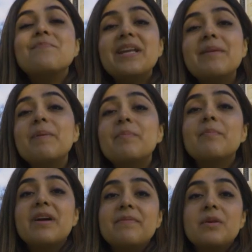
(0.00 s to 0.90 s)
Many
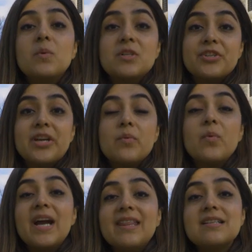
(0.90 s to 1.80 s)
people might be wondering
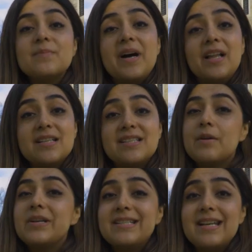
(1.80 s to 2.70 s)
why this palace
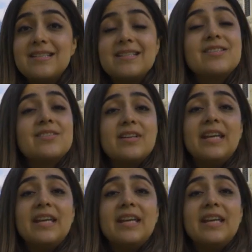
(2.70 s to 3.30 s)
nowadays is